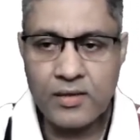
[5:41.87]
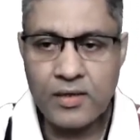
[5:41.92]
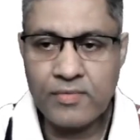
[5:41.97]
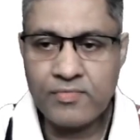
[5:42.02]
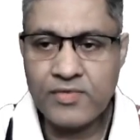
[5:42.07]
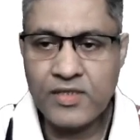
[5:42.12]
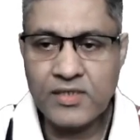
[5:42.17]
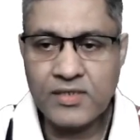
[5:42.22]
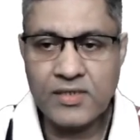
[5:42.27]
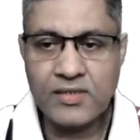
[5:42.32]

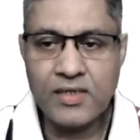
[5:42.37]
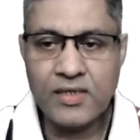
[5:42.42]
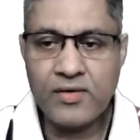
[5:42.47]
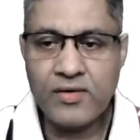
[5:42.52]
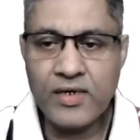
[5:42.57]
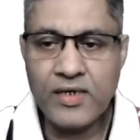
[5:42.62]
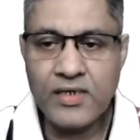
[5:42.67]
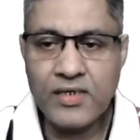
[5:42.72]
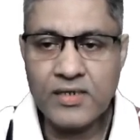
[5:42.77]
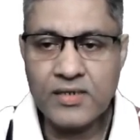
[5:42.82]
if this is the
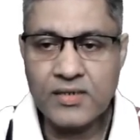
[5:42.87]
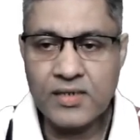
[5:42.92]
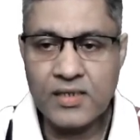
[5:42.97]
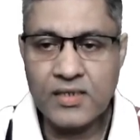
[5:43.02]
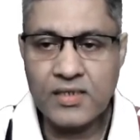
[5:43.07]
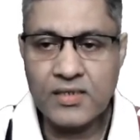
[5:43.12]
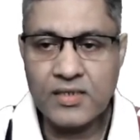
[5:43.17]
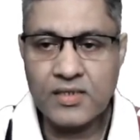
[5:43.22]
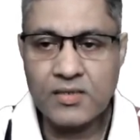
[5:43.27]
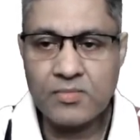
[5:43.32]
radius
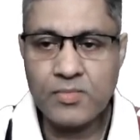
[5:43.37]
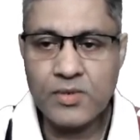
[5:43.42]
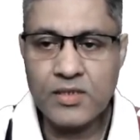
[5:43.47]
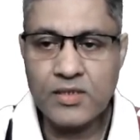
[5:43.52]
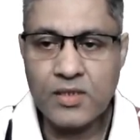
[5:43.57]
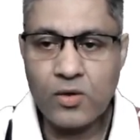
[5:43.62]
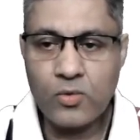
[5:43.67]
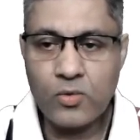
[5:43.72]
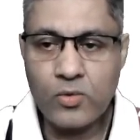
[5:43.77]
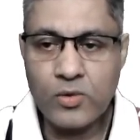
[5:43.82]
and this is
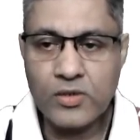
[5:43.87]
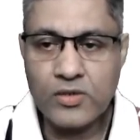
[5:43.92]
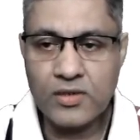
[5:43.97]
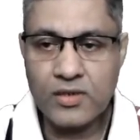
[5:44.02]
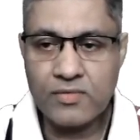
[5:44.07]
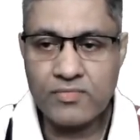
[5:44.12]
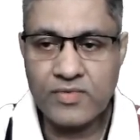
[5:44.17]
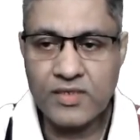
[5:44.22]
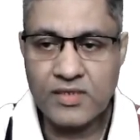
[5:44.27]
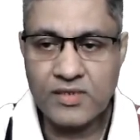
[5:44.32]
being the
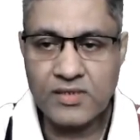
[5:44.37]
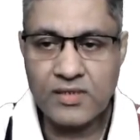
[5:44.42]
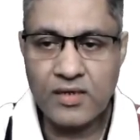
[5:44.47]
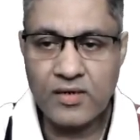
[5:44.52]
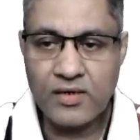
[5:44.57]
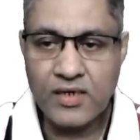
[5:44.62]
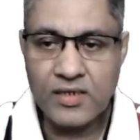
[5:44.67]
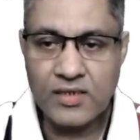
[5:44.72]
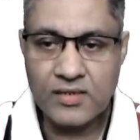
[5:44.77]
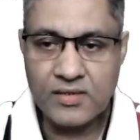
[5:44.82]
origin, if this is
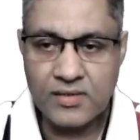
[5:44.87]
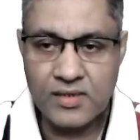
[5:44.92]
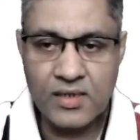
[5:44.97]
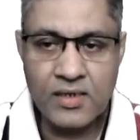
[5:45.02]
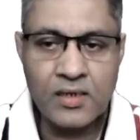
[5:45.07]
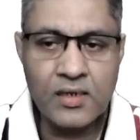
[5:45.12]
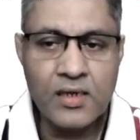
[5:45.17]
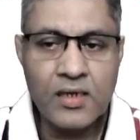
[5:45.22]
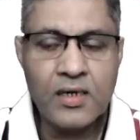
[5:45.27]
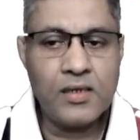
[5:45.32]
the radius,
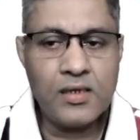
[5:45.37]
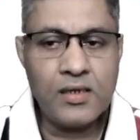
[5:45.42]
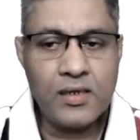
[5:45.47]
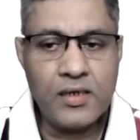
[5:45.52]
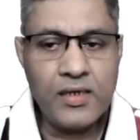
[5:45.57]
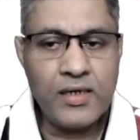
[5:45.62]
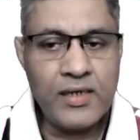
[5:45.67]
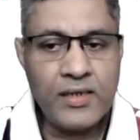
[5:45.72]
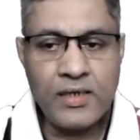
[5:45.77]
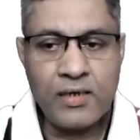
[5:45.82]
then
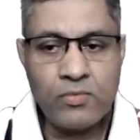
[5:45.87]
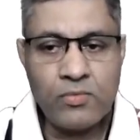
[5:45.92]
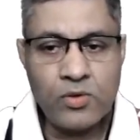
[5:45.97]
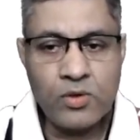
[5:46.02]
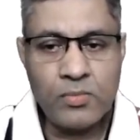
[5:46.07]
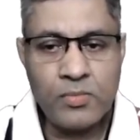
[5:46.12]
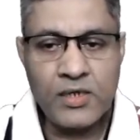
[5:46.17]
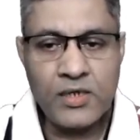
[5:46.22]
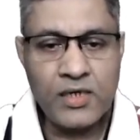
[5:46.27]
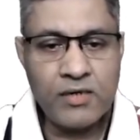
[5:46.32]
the area
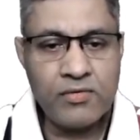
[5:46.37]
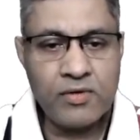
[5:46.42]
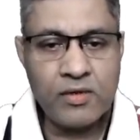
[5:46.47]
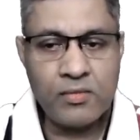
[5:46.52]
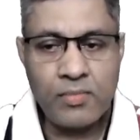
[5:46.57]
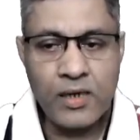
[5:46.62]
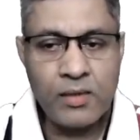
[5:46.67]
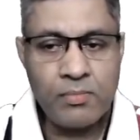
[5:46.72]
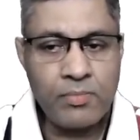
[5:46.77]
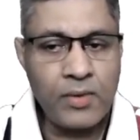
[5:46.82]
would be
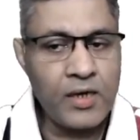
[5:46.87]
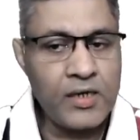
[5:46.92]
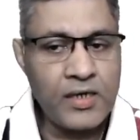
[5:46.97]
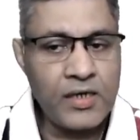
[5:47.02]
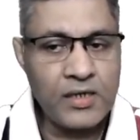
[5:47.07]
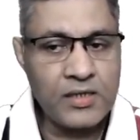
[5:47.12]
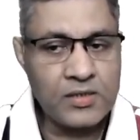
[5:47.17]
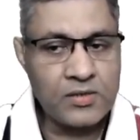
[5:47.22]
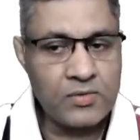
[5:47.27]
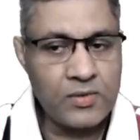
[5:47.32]
given by pi
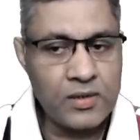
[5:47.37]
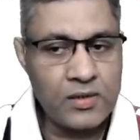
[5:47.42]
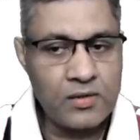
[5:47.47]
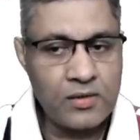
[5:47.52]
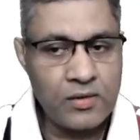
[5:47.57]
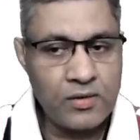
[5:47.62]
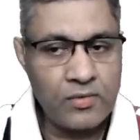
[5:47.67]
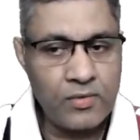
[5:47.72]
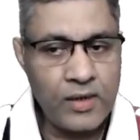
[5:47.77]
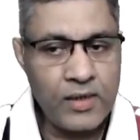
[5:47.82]
r square,
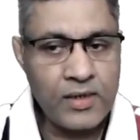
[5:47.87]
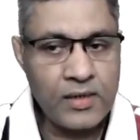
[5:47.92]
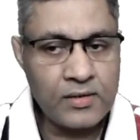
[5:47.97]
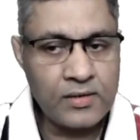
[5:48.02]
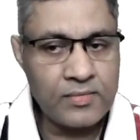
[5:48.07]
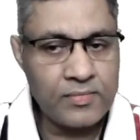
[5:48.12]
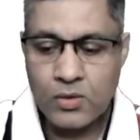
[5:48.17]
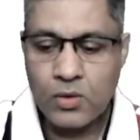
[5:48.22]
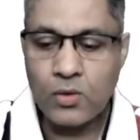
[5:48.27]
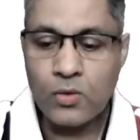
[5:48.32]
right?
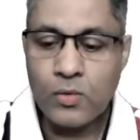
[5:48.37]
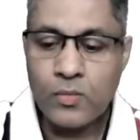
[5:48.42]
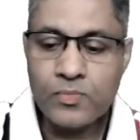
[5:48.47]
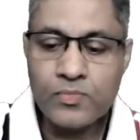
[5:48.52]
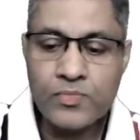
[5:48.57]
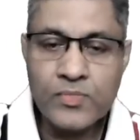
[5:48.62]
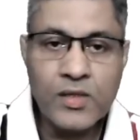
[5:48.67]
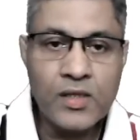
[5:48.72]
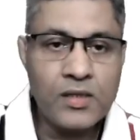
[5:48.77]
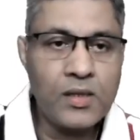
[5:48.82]
So
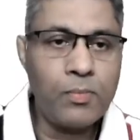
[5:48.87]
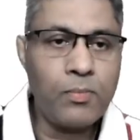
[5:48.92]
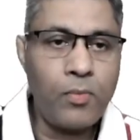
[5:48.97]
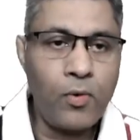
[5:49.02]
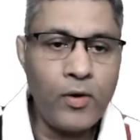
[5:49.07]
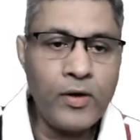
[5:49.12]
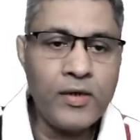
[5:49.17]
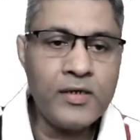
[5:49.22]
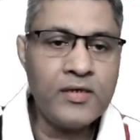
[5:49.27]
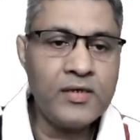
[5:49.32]
the
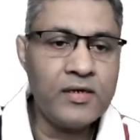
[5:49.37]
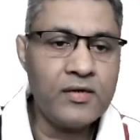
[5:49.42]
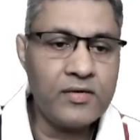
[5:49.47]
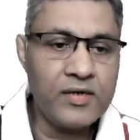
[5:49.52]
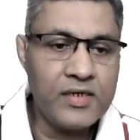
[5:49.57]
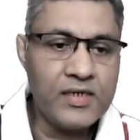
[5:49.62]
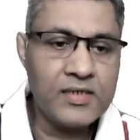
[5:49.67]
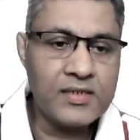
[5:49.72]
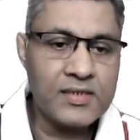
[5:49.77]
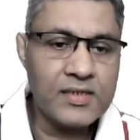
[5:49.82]
point
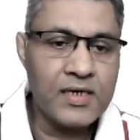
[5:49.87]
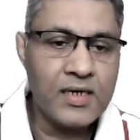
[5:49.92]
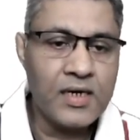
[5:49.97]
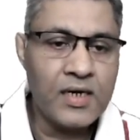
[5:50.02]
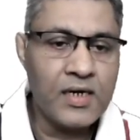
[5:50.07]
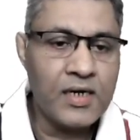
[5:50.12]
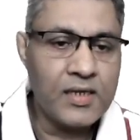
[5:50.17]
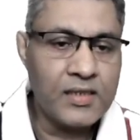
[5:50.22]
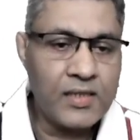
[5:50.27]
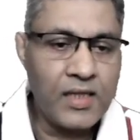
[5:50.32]
here is
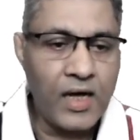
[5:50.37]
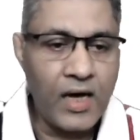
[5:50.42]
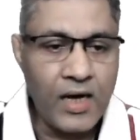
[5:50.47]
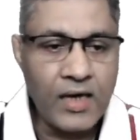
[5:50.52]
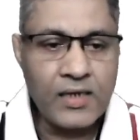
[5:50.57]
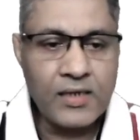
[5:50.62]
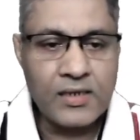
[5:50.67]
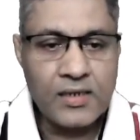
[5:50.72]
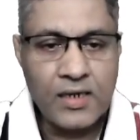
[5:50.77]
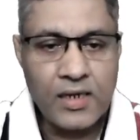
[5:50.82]

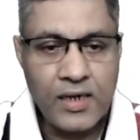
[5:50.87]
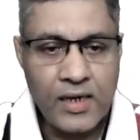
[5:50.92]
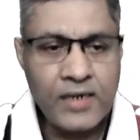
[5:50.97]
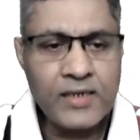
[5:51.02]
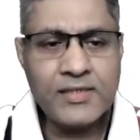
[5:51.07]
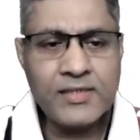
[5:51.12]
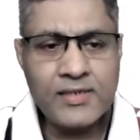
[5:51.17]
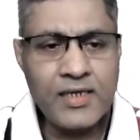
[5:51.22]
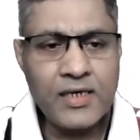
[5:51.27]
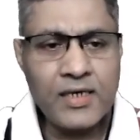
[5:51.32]
that
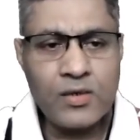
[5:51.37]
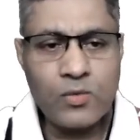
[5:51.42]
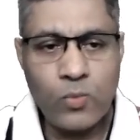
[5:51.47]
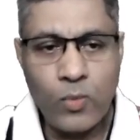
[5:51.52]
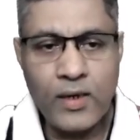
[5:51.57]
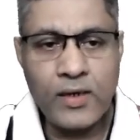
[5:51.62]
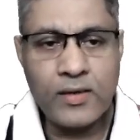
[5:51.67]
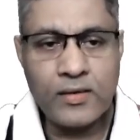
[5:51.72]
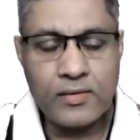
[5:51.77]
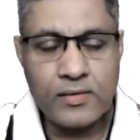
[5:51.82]
let's take
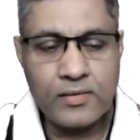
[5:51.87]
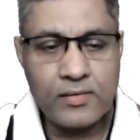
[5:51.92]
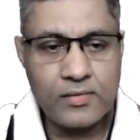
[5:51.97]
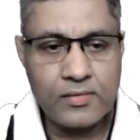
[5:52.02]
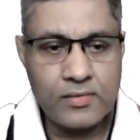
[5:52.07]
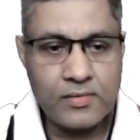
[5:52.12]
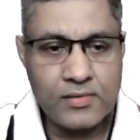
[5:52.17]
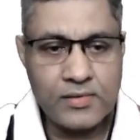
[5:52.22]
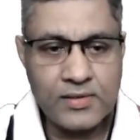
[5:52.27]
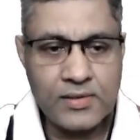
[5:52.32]
one
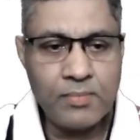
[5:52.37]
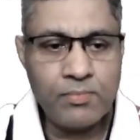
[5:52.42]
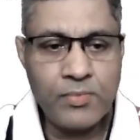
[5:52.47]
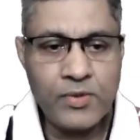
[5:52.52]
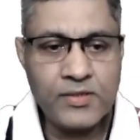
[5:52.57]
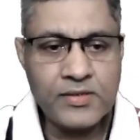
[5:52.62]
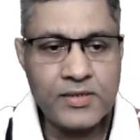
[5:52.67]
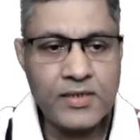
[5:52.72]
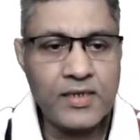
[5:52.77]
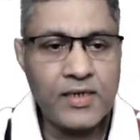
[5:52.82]

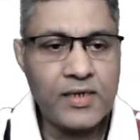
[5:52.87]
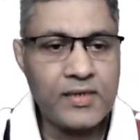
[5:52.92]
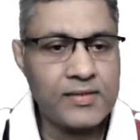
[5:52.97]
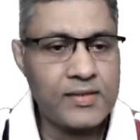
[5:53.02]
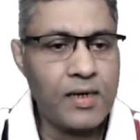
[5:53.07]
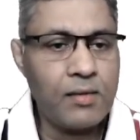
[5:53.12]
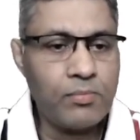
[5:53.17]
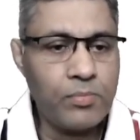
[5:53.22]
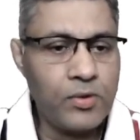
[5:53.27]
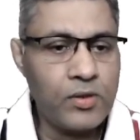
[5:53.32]
simplistic
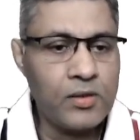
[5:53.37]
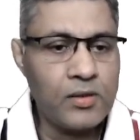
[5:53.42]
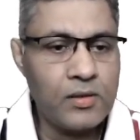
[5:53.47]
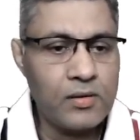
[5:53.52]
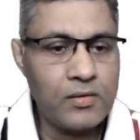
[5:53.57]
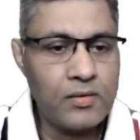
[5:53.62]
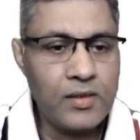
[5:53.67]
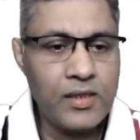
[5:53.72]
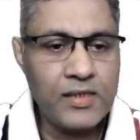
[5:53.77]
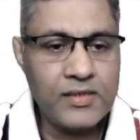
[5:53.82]

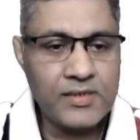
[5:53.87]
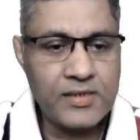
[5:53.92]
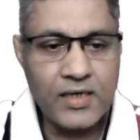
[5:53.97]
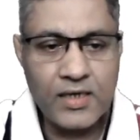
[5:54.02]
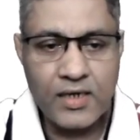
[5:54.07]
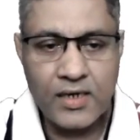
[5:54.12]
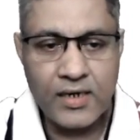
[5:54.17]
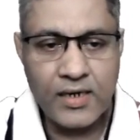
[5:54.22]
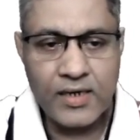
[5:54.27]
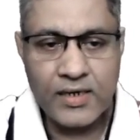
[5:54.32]
example. Let's
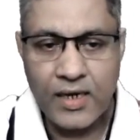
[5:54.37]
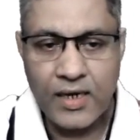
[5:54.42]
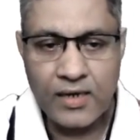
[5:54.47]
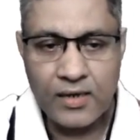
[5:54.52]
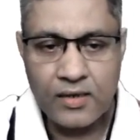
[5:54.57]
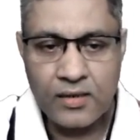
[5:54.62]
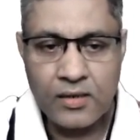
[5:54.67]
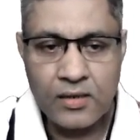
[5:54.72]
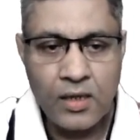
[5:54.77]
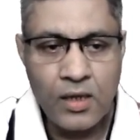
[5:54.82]
take a
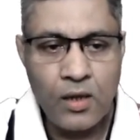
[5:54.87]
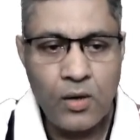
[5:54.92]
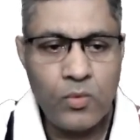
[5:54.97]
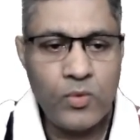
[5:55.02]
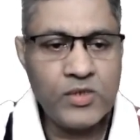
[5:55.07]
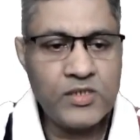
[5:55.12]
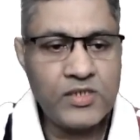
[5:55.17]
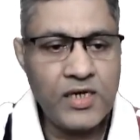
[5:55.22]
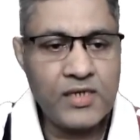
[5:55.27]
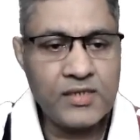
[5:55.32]
rectangle
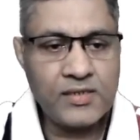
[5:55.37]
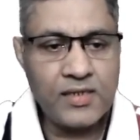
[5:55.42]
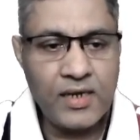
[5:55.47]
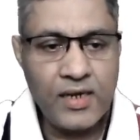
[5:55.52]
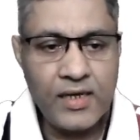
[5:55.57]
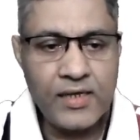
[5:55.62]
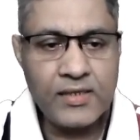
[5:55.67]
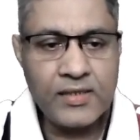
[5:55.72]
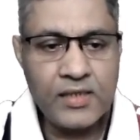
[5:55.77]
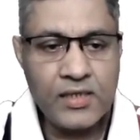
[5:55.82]
which has
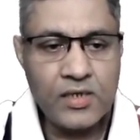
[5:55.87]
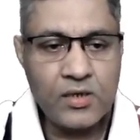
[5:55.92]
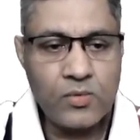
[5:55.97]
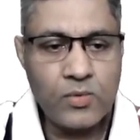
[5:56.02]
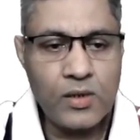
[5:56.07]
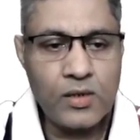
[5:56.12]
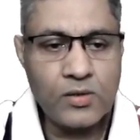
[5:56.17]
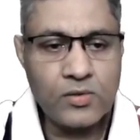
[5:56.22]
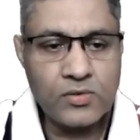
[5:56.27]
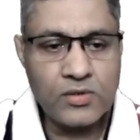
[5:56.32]
length
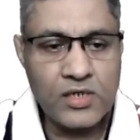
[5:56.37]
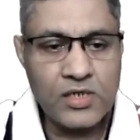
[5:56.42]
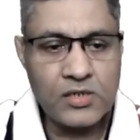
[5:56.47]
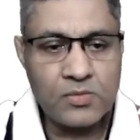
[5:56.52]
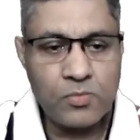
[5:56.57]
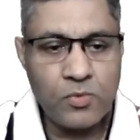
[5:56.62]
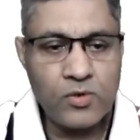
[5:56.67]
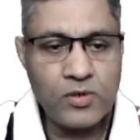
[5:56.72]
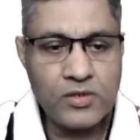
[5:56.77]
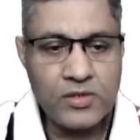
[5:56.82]
equal to
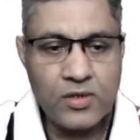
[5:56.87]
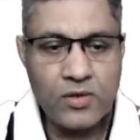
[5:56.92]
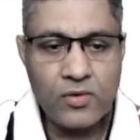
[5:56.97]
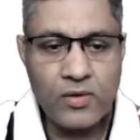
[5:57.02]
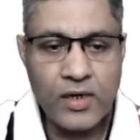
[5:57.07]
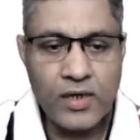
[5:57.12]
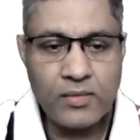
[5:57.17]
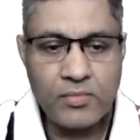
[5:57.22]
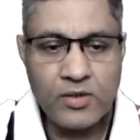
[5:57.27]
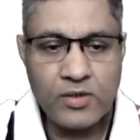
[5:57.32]

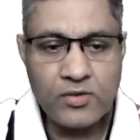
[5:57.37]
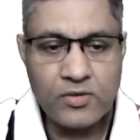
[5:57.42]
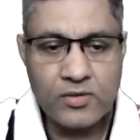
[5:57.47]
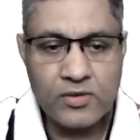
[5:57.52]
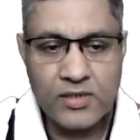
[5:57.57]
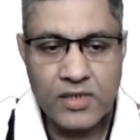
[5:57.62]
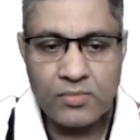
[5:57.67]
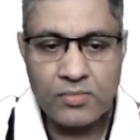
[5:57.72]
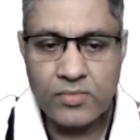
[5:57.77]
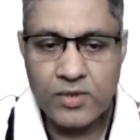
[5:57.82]
6.09
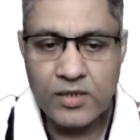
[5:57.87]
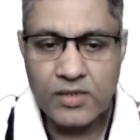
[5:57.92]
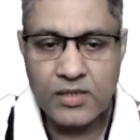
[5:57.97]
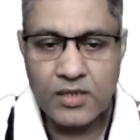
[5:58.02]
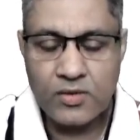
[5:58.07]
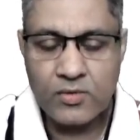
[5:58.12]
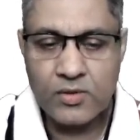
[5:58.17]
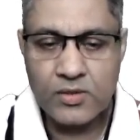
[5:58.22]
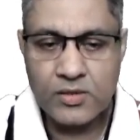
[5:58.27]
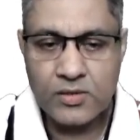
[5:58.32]
meters and breadth
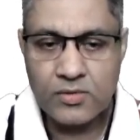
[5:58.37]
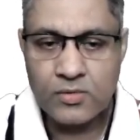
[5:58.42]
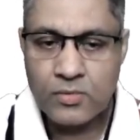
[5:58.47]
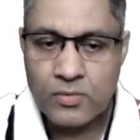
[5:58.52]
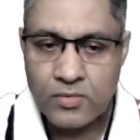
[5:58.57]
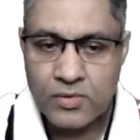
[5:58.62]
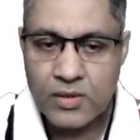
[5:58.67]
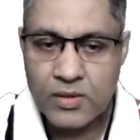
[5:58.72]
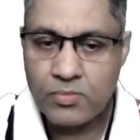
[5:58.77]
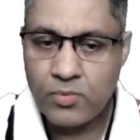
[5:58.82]
equals to
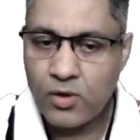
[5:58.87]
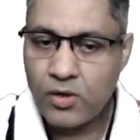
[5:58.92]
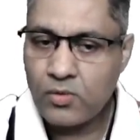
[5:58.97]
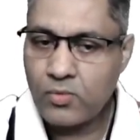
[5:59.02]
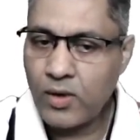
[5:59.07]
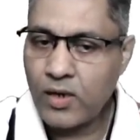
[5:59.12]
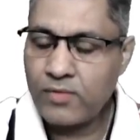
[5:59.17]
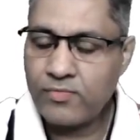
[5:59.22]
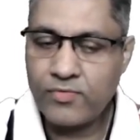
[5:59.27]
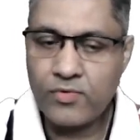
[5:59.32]

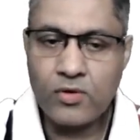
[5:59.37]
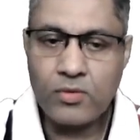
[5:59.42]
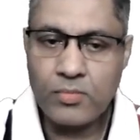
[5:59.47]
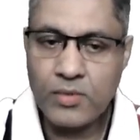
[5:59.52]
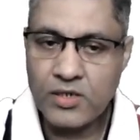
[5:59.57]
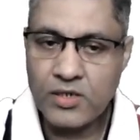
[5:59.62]
3.14